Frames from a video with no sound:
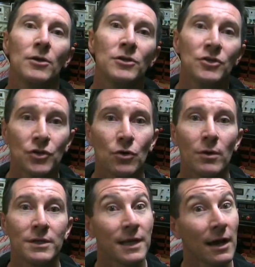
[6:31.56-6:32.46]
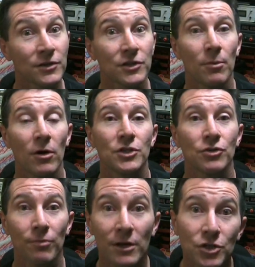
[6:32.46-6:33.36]
You should always customize
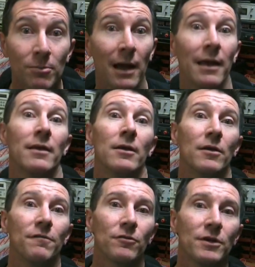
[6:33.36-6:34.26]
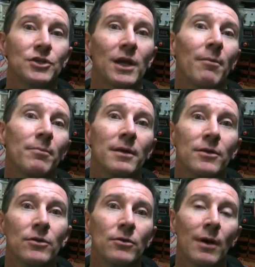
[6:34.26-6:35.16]
your resume for each company
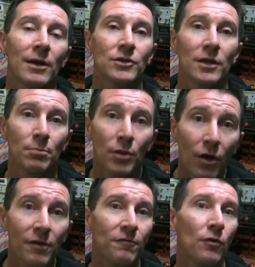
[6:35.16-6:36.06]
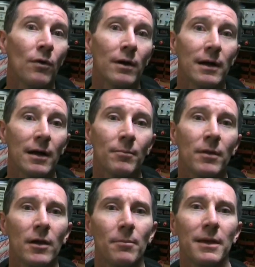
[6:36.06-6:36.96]
you actually apply for um,
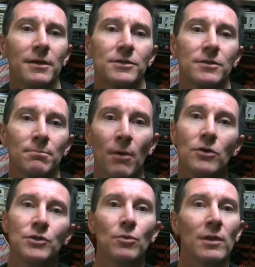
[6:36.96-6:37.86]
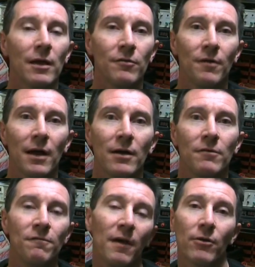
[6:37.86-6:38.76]
because most will have uh,
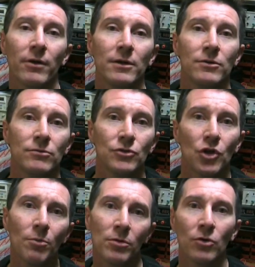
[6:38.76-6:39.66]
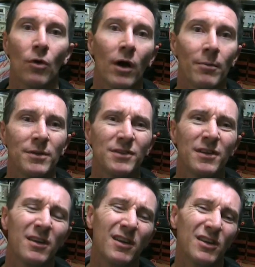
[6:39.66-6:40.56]
varying job requirements and
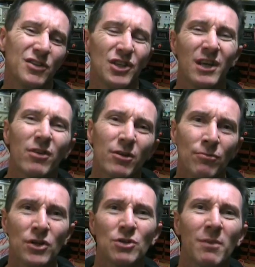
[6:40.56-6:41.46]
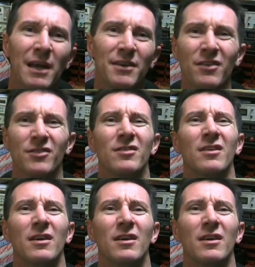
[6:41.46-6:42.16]
a generic resume doesn't